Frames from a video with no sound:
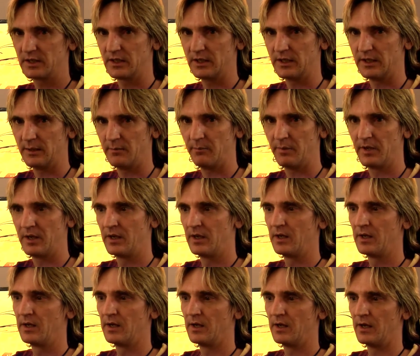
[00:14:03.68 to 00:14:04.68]
clip
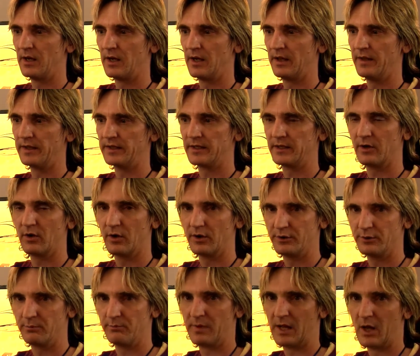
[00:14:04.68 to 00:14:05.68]
that can go
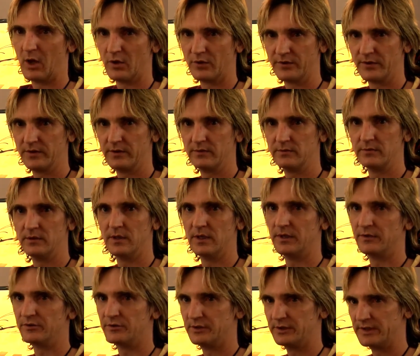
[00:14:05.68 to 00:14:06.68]
on your belt,
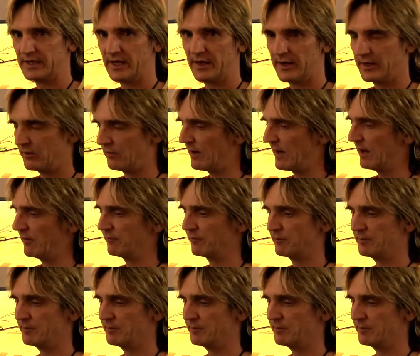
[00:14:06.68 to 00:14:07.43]
so you can carry it around.